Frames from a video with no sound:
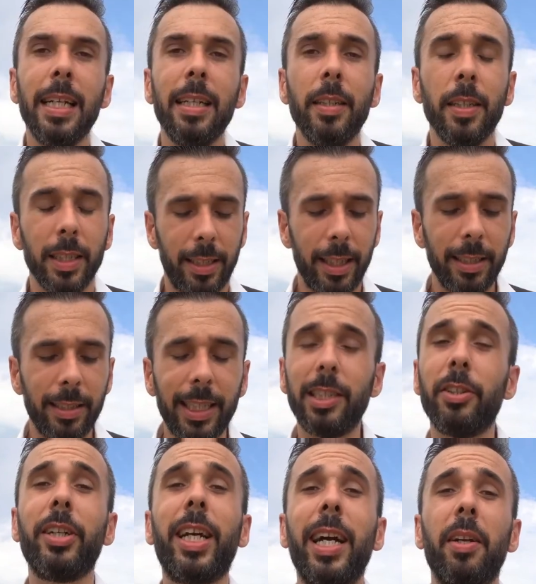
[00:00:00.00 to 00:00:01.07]
This is the
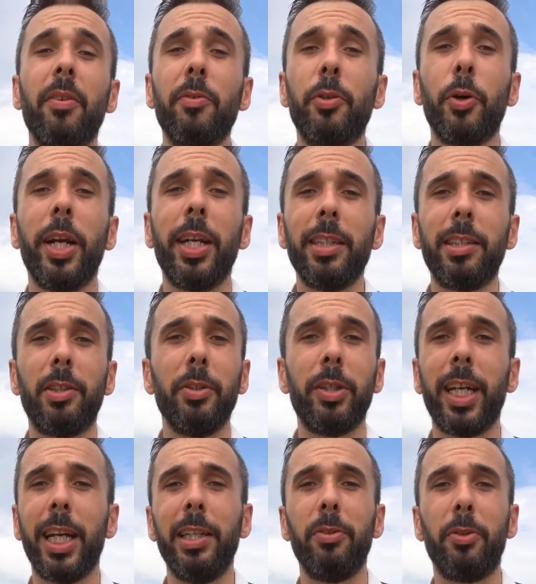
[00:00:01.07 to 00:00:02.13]
kind of drinks you
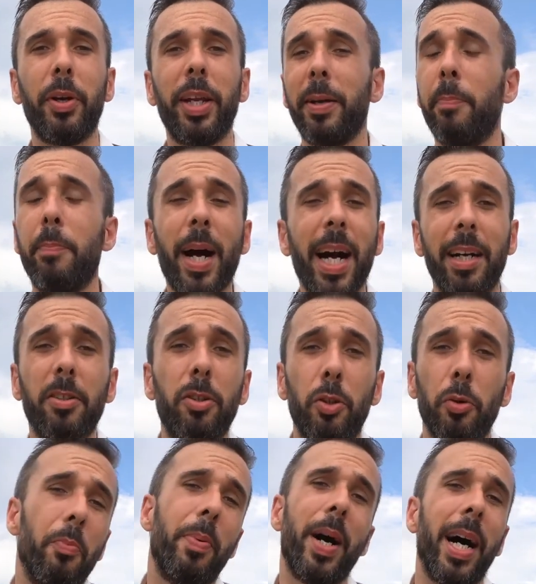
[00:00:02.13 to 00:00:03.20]
can drink back to
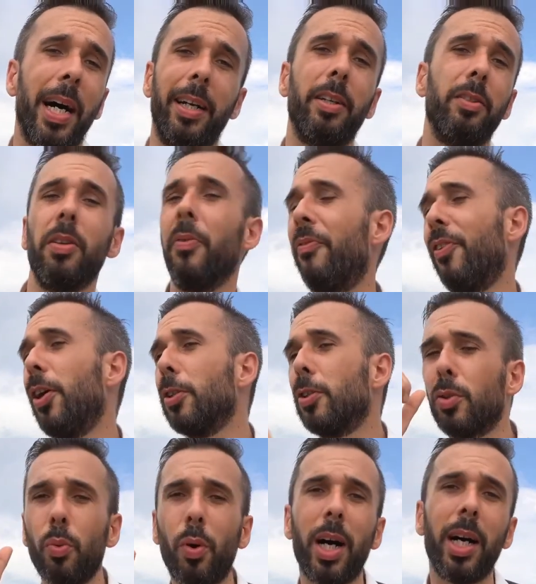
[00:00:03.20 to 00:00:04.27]
back. The first
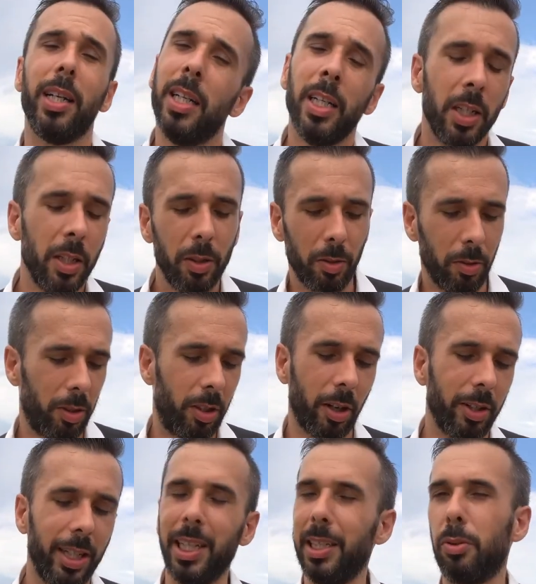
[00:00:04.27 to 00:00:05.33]
one, you done
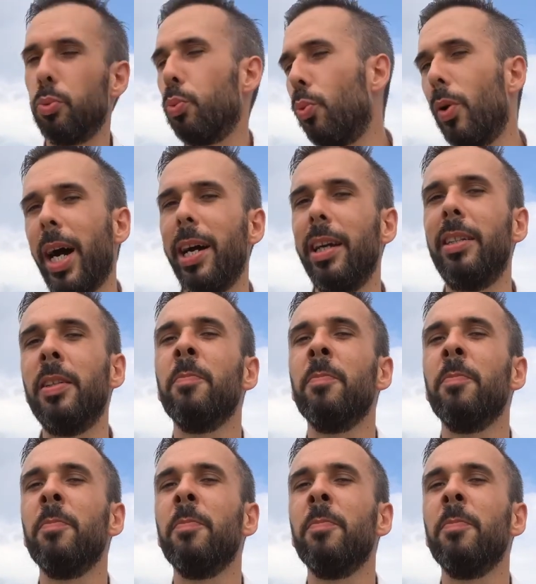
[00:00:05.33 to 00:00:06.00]
it right